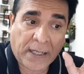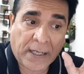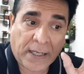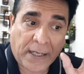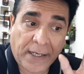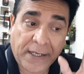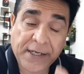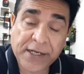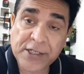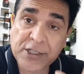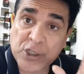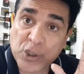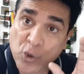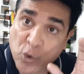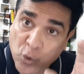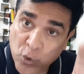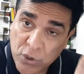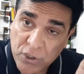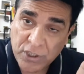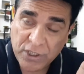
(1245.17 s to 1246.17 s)
in its
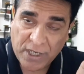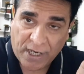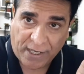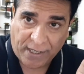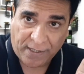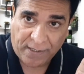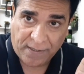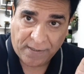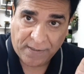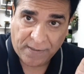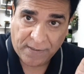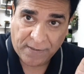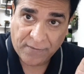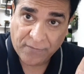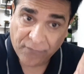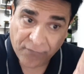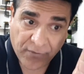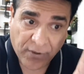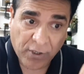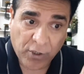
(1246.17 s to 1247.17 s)
own sign,
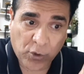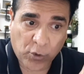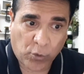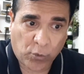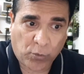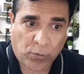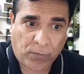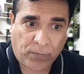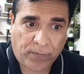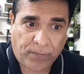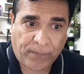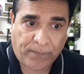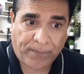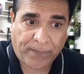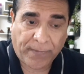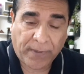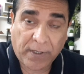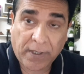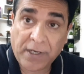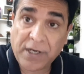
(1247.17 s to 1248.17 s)
Virgo,
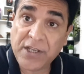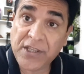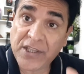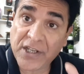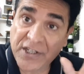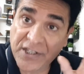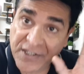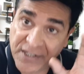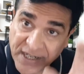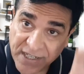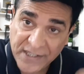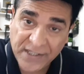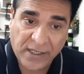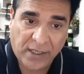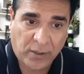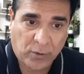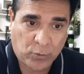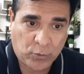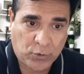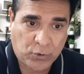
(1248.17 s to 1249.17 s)
in the 10th
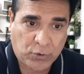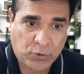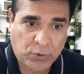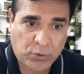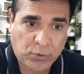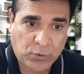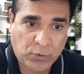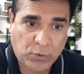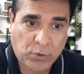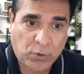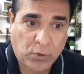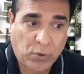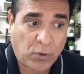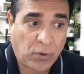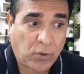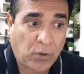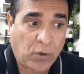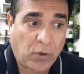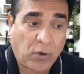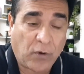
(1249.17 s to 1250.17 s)
house
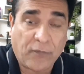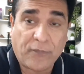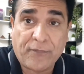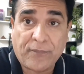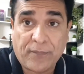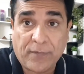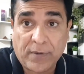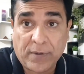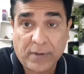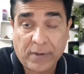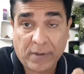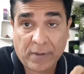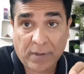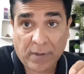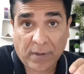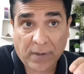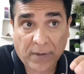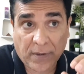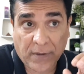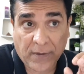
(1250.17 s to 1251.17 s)
of
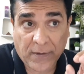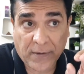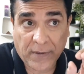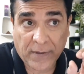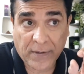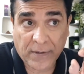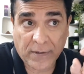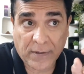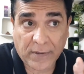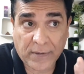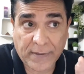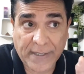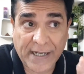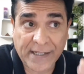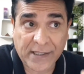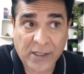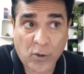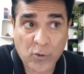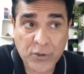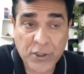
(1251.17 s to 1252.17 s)

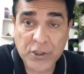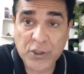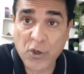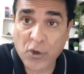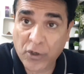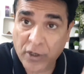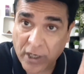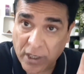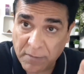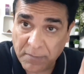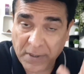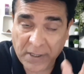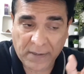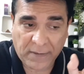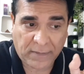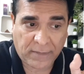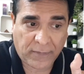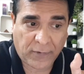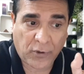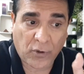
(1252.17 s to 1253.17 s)
10th house is your karma,
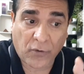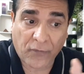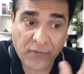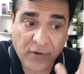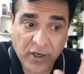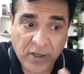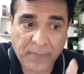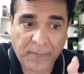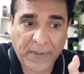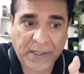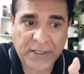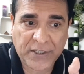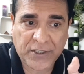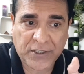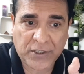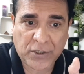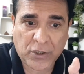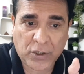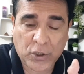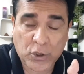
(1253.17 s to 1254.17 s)
your
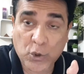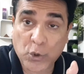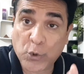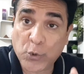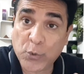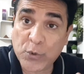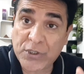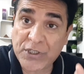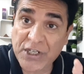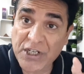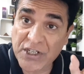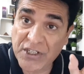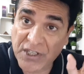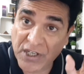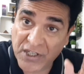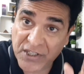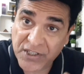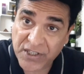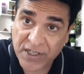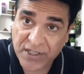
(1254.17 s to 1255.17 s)
workplace. So you will see
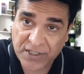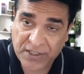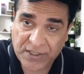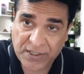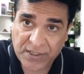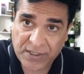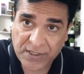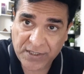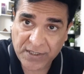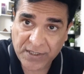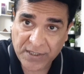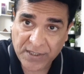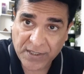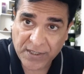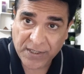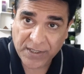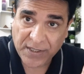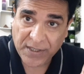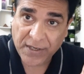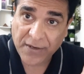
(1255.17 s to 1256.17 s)
success
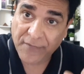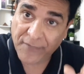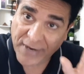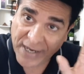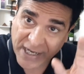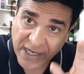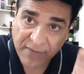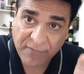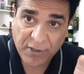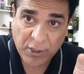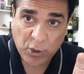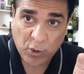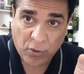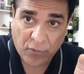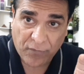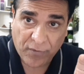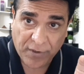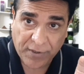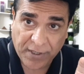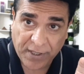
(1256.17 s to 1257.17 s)
wherever you are
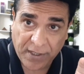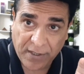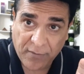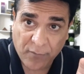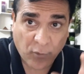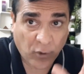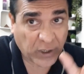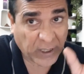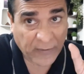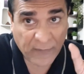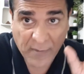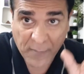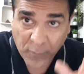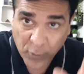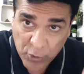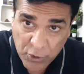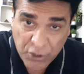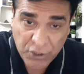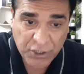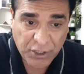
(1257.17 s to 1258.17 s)
working, whatever
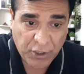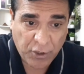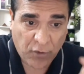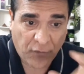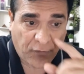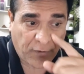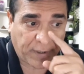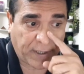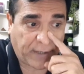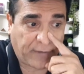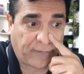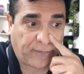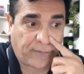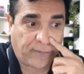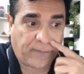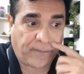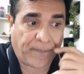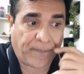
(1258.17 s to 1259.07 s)
position you are working.